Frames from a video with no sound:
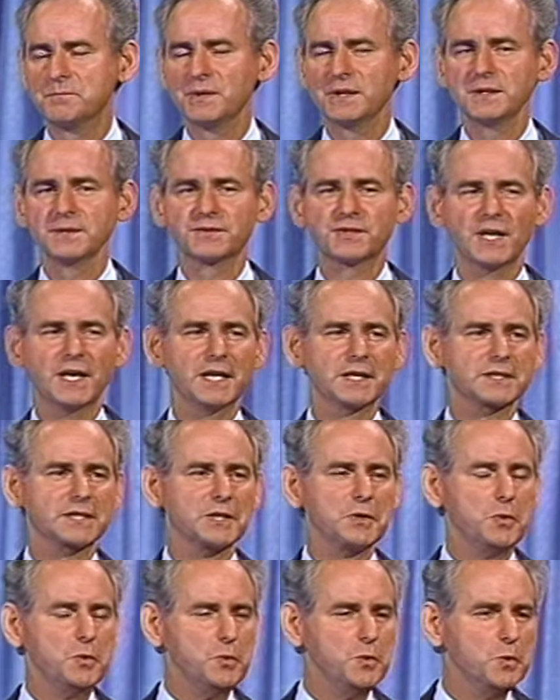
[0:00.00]
Bill talked
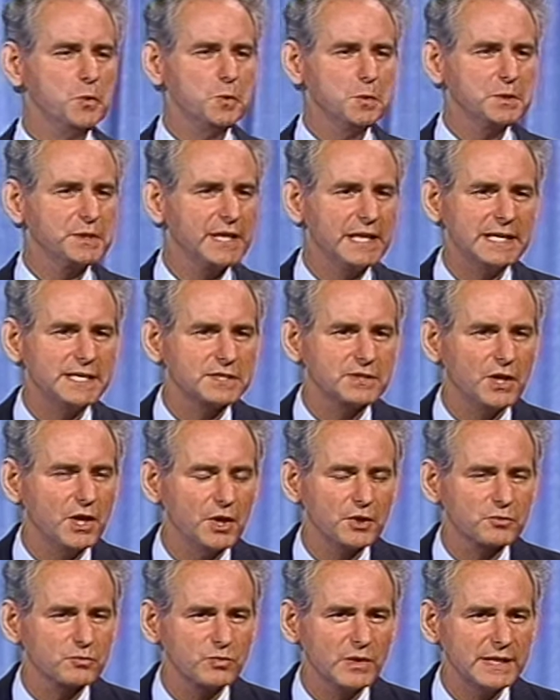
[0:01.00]
a whole night
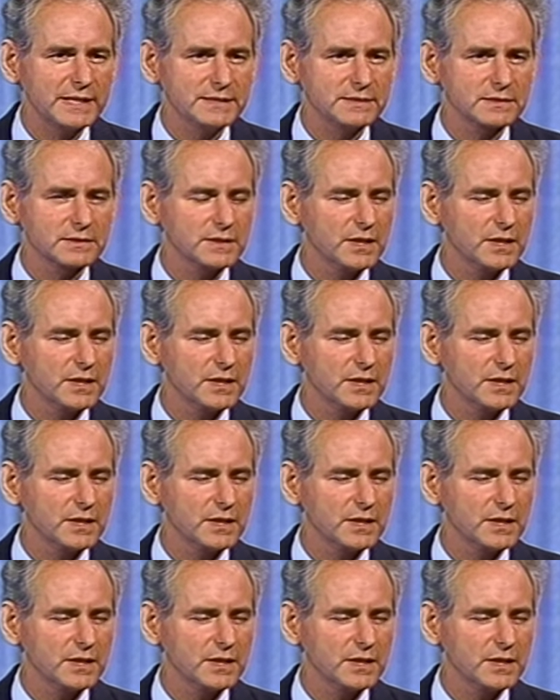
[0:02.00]
on right.